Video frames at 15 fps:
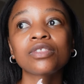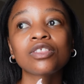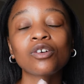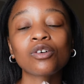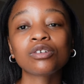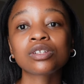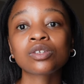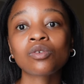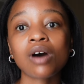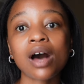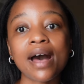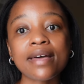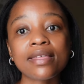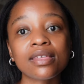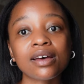those who are
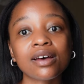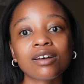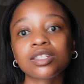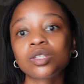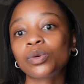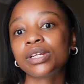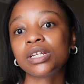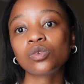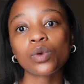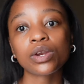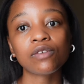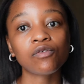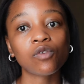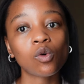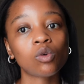either
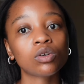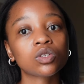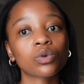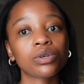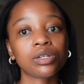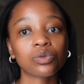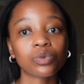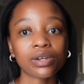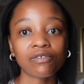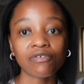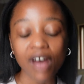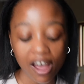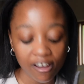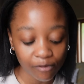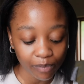2024 or
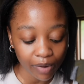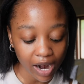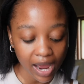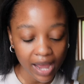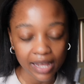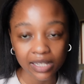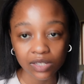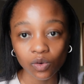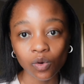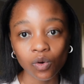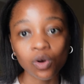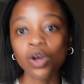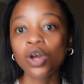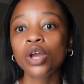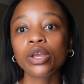2025 brides,
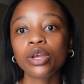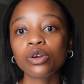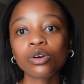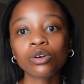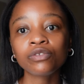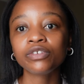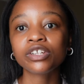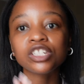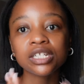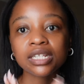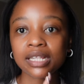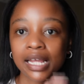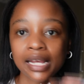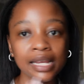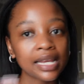or, you know, if you're just
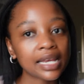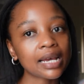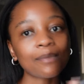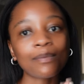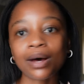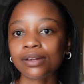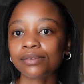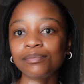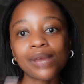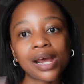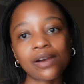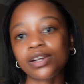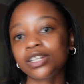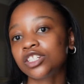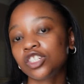thinking about
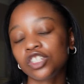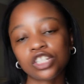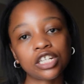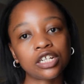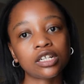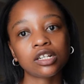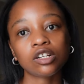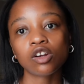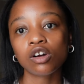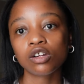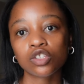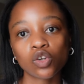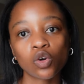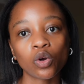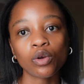marriage long
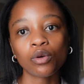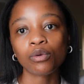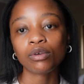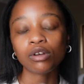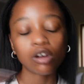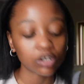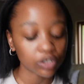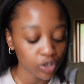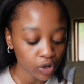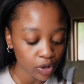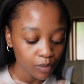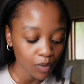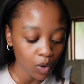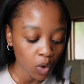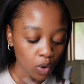
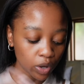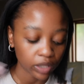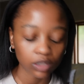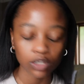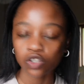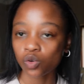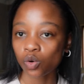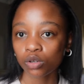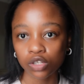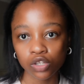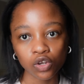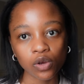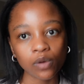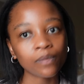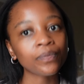term or in the short
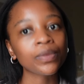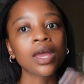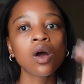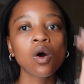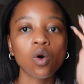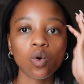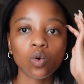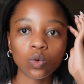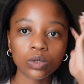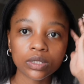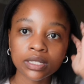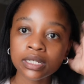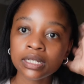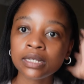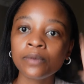term, or would
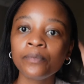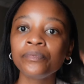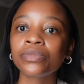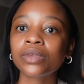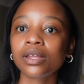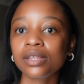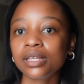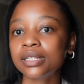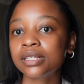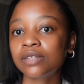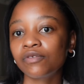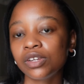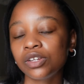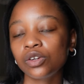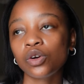see this
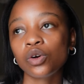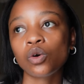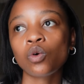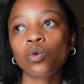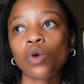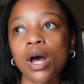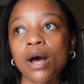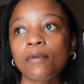video